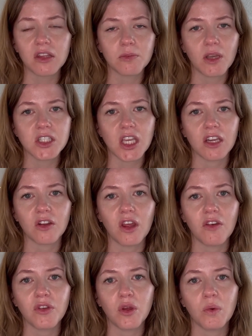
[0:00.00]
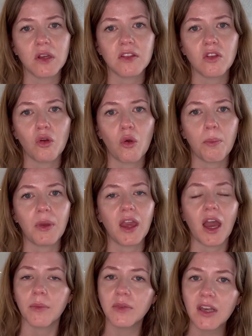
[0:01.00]
to my channel if you want to be
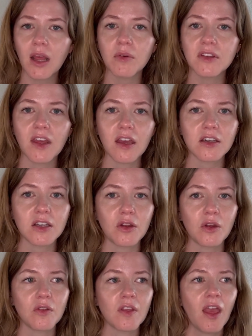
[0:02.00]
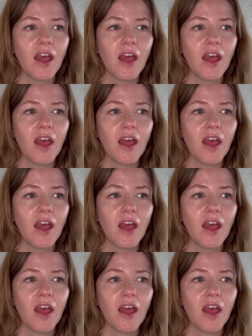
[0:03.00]
up to date with tech news.